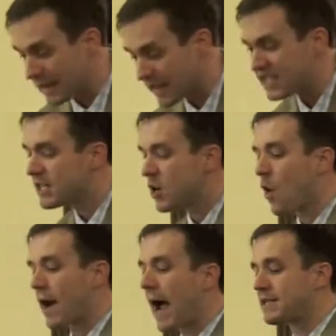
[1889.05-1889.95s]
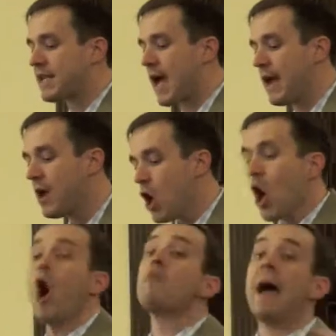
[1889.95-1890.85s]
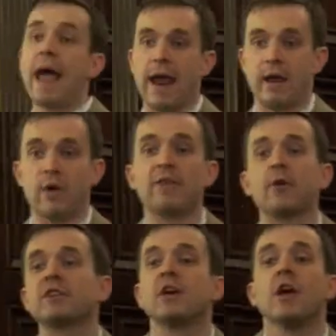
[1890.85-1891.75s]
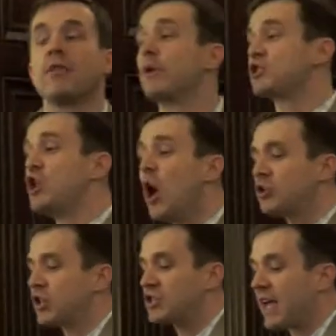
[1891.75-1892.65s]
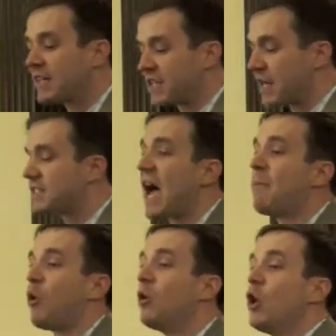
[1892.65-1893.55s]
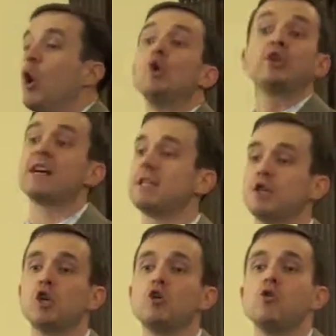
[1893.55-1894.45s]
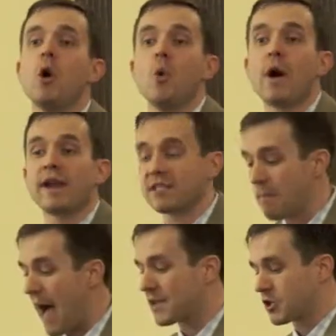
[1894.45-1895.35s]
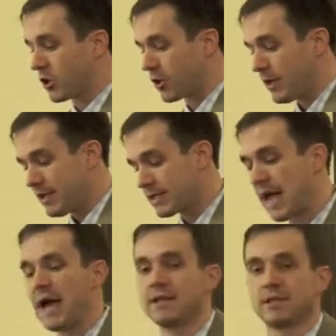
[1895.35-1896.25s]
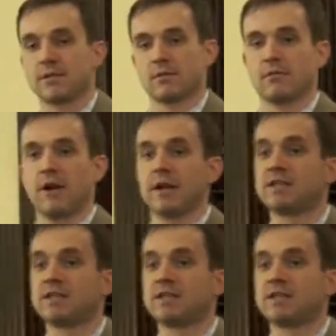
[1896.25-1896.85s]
Listen to what I say. Obey. Right? There's no such thing as a disciple who doesn't do what his master says. Right?